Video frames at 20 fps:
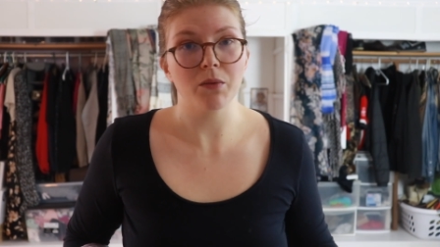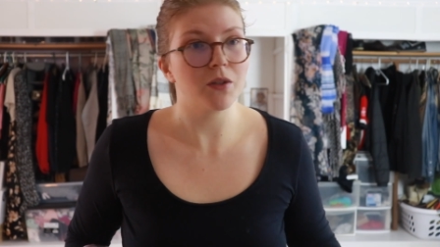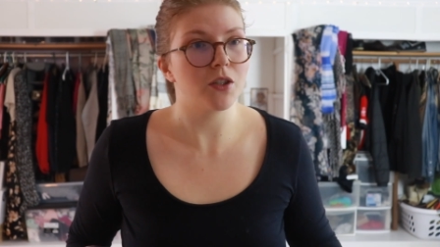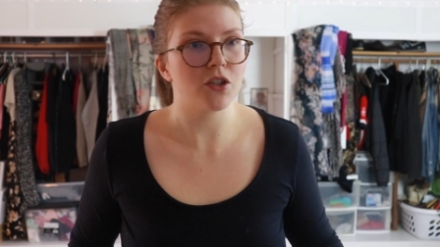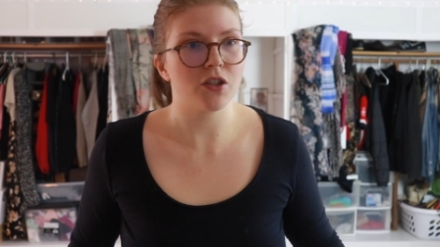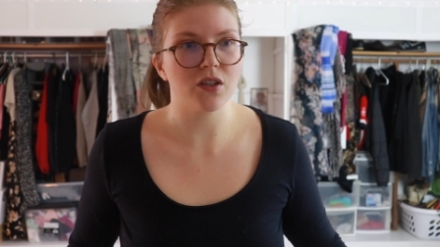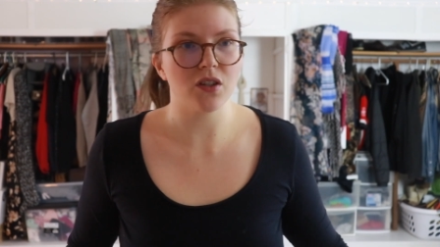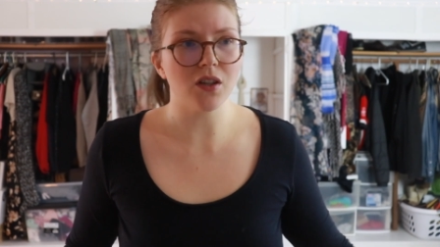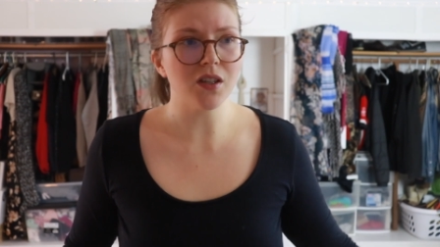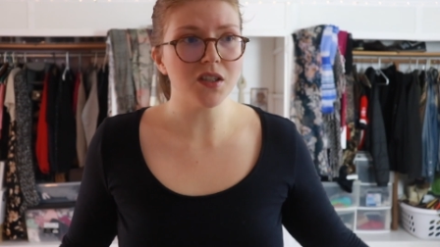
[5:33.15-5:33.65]

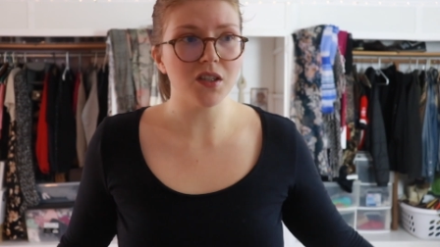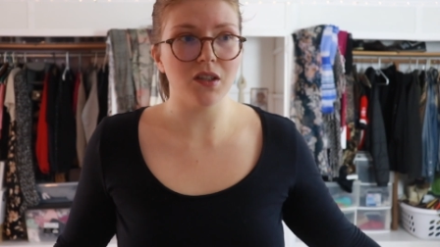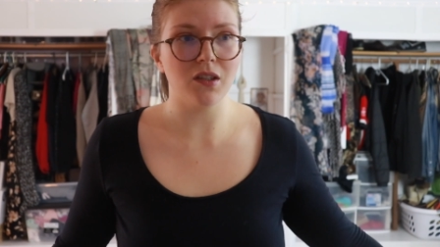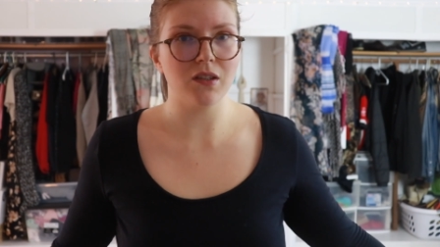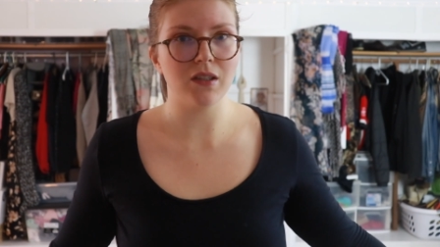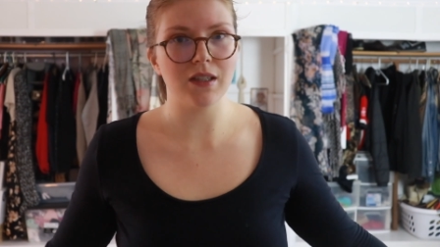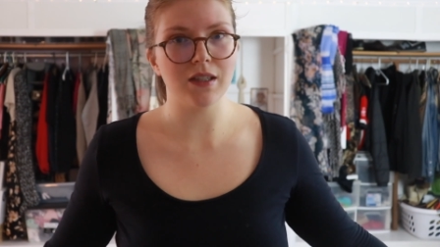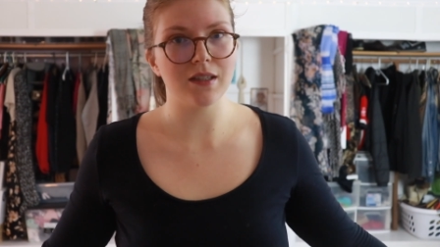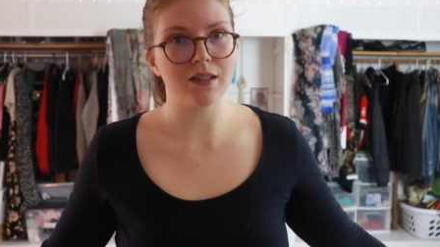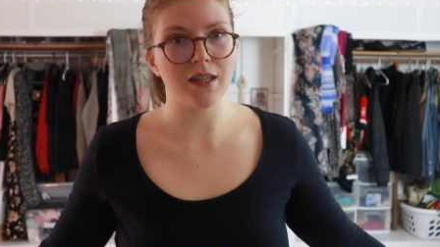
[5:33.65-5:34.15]
which is also
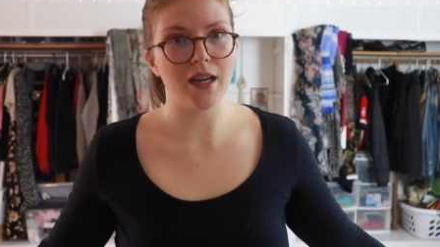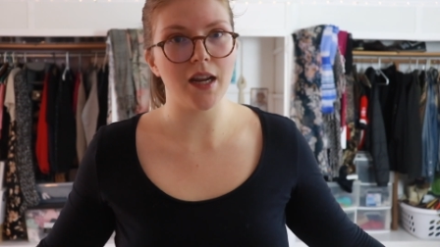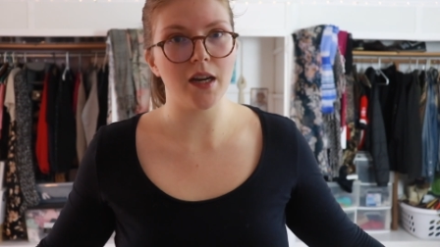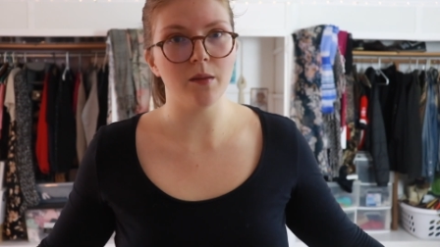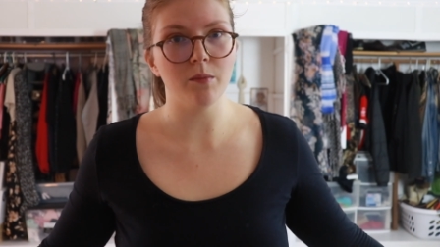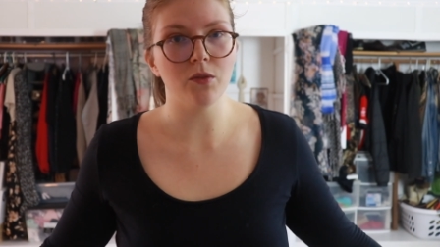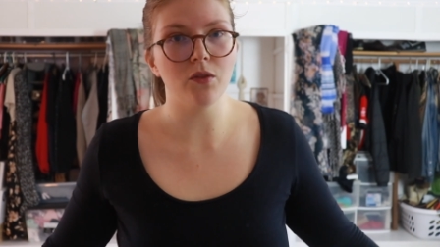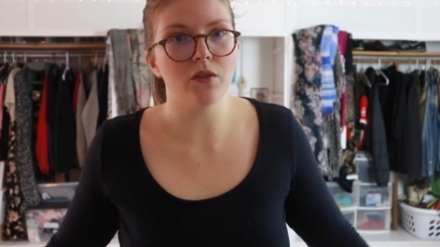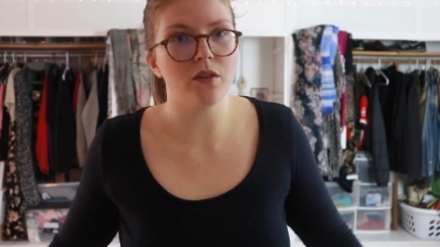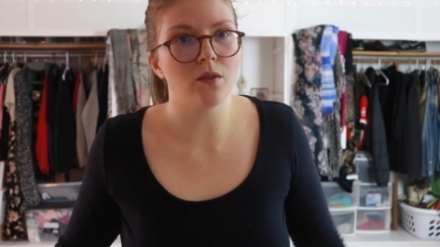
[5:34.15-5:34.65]

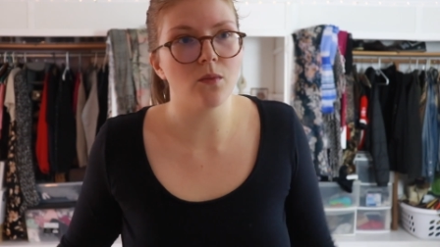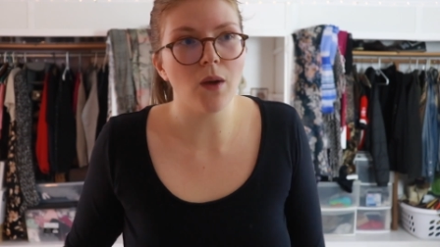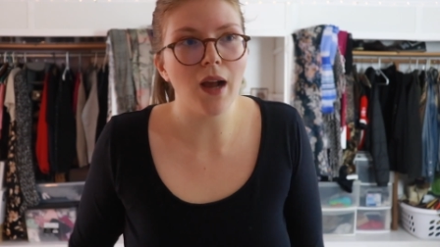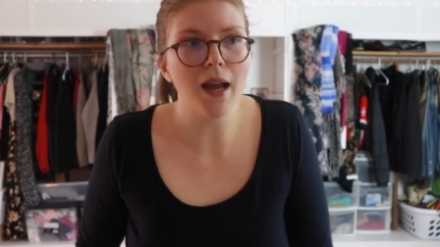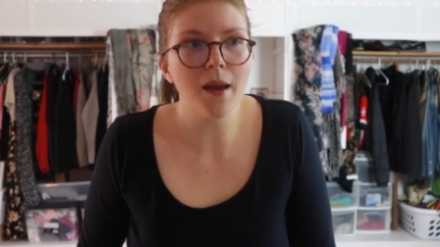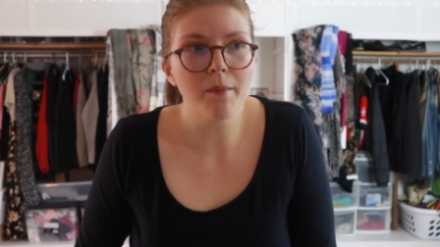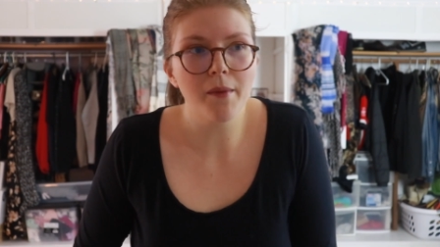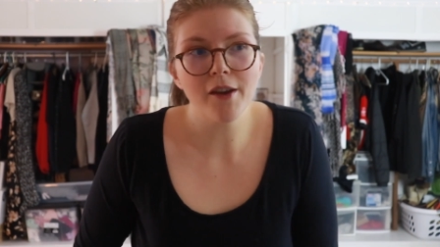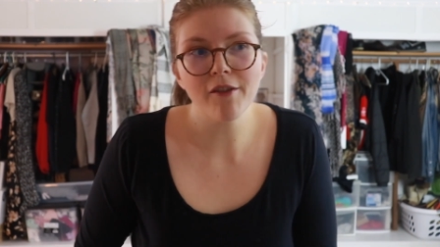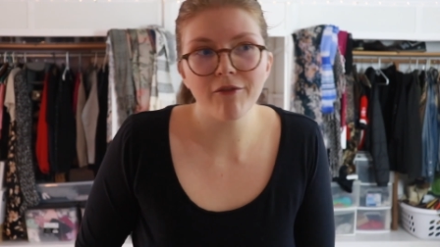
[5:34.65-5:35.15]
sustainable, then
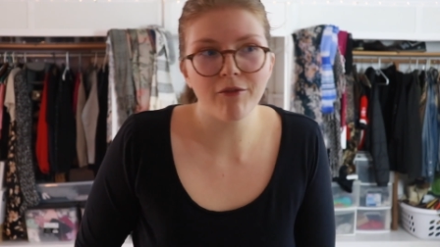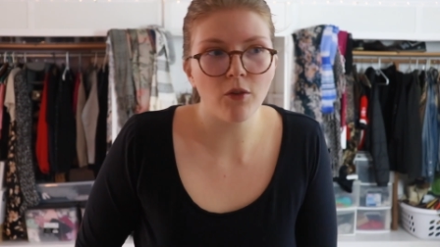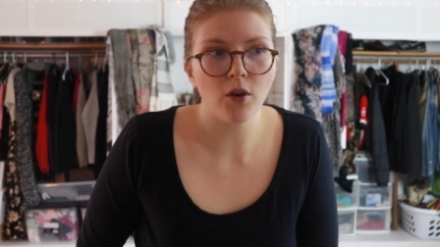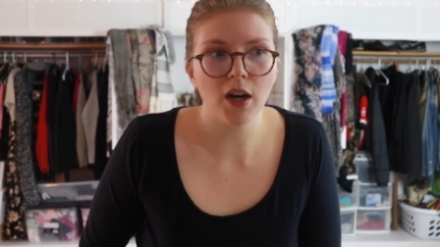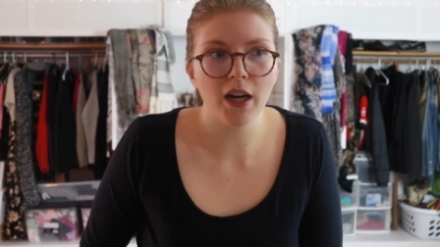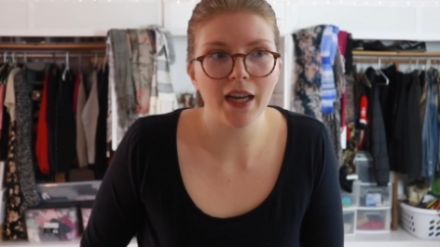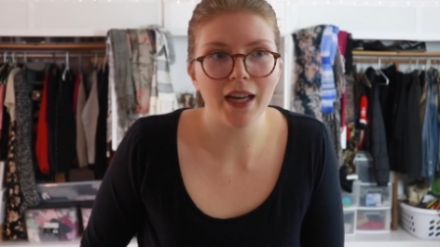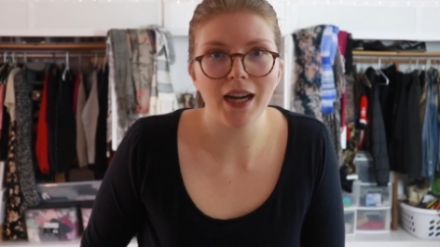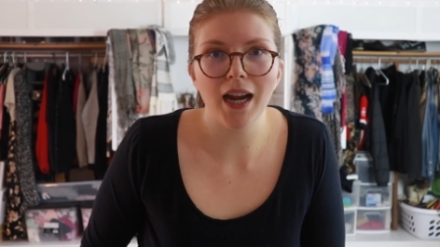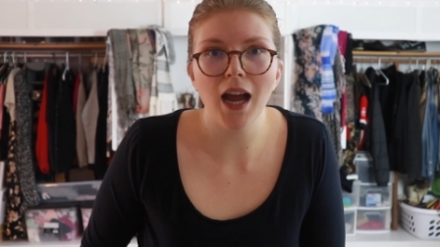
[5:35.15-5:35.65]
why am I
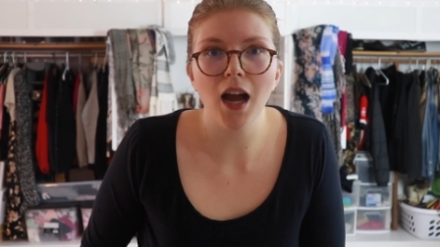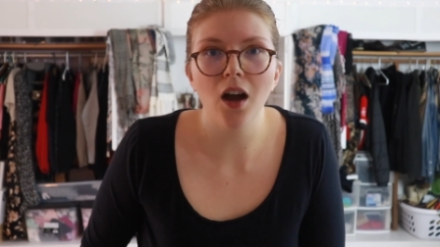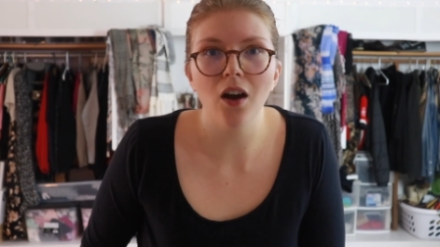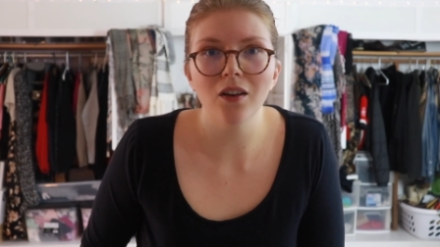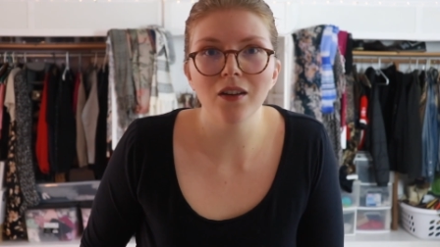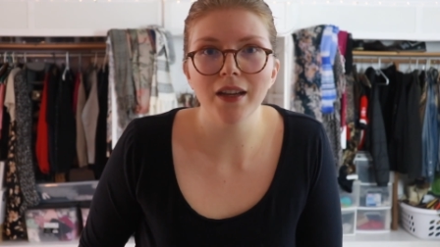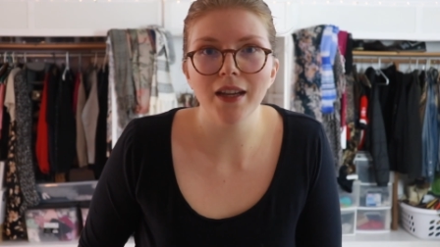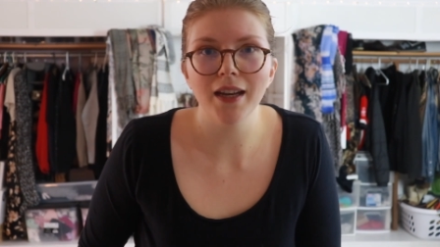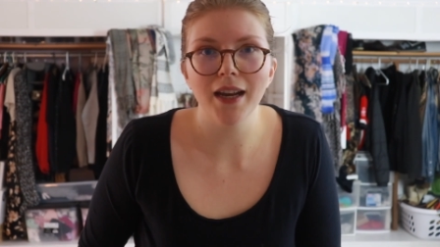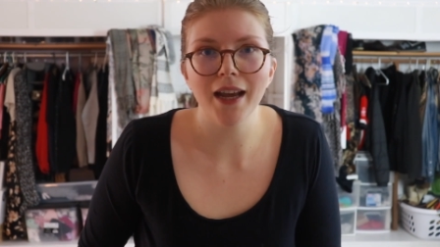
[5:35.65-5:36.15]
forking
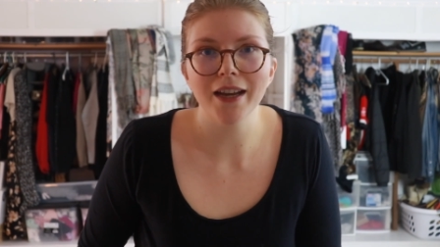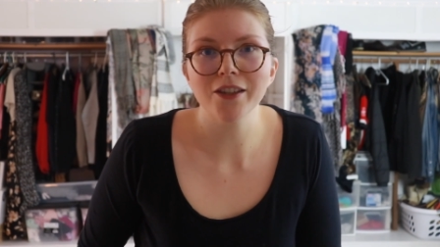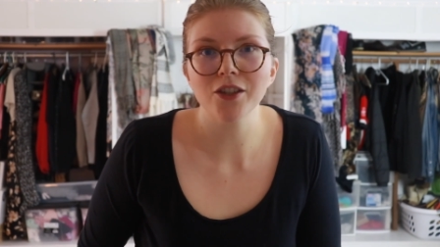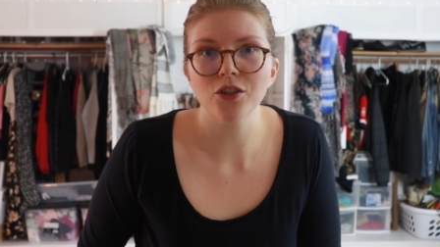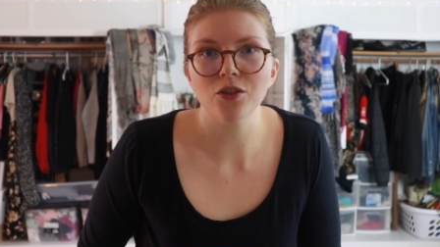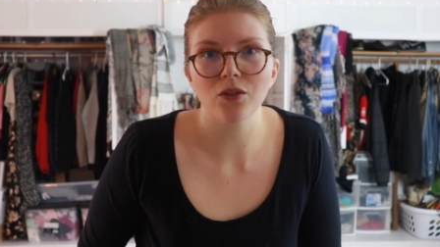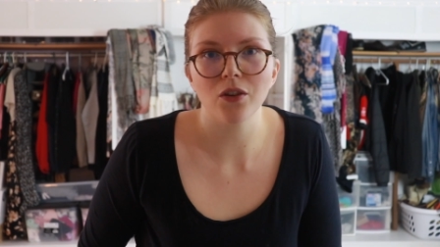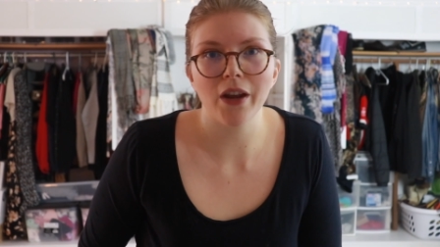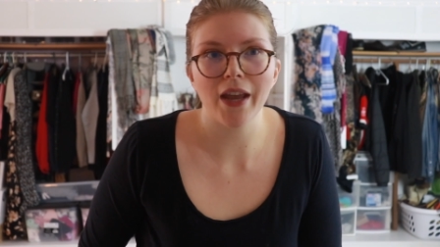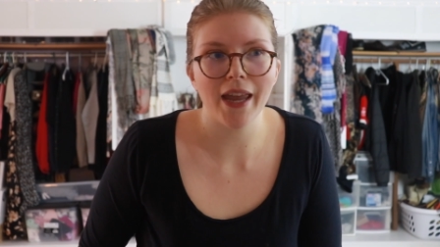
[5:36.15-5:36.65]
out an
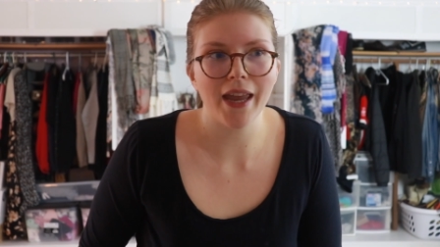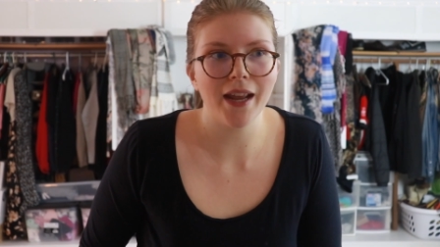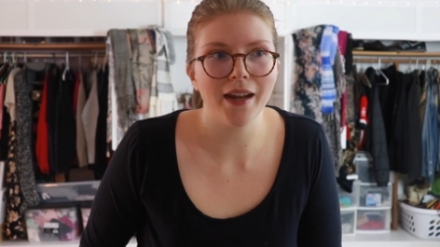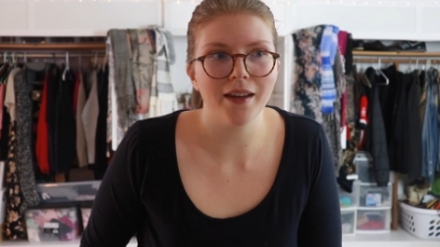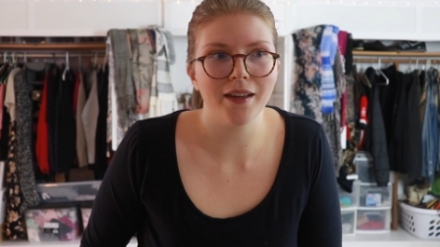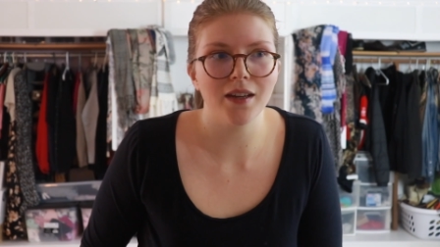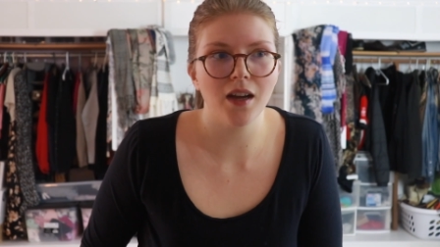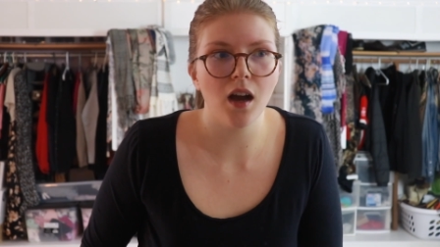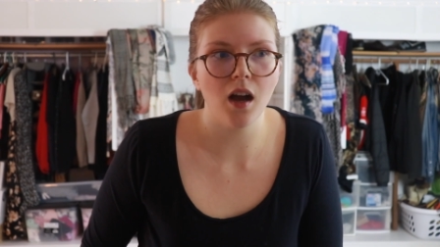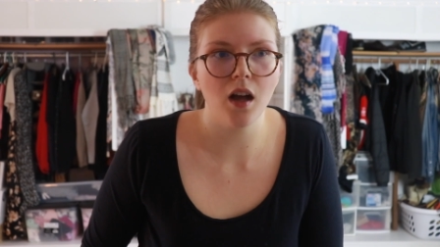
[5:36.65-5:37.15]
extra
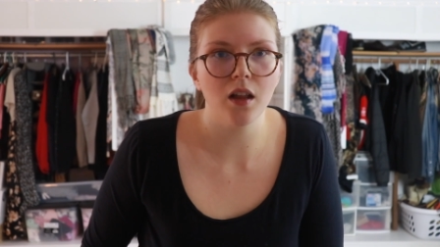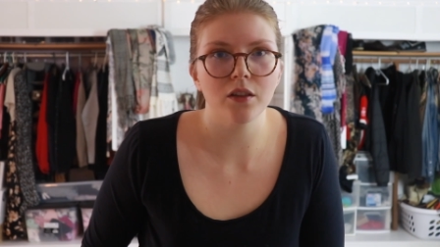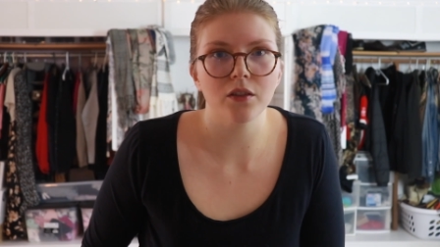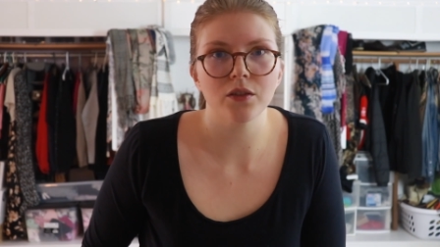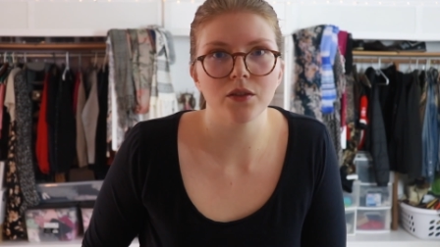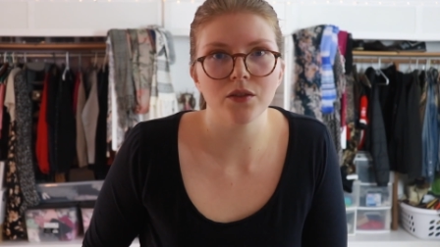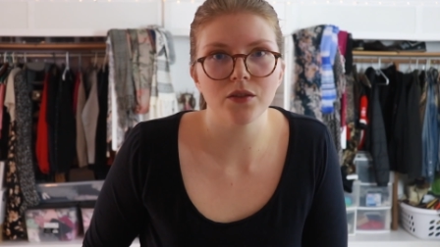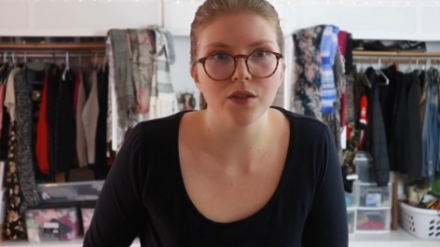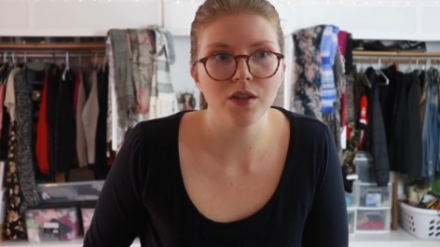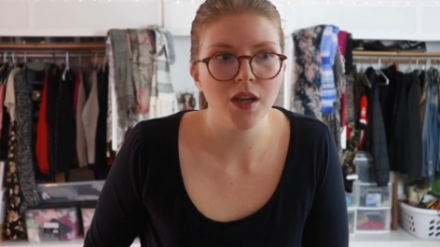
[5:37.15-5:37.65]

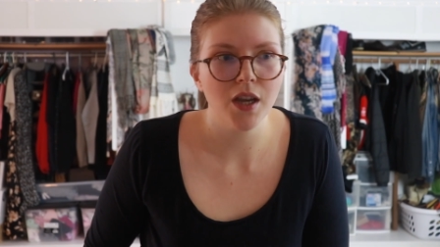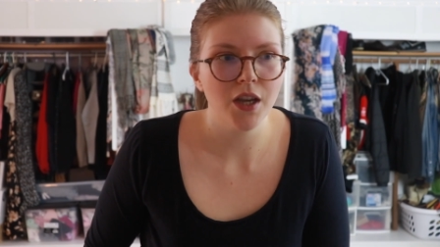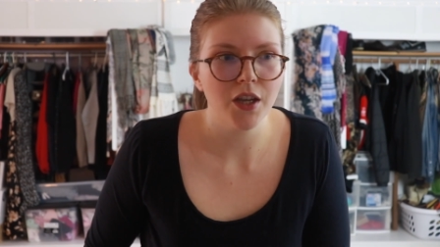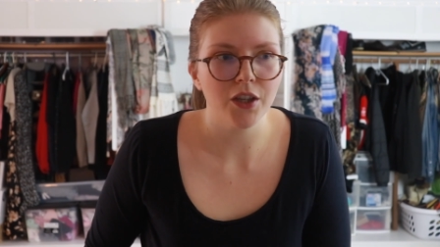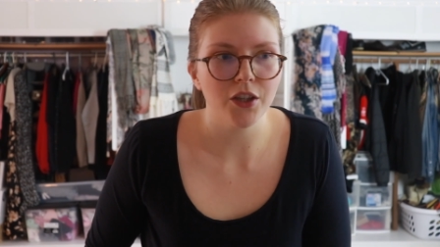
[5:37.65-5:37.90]
$80,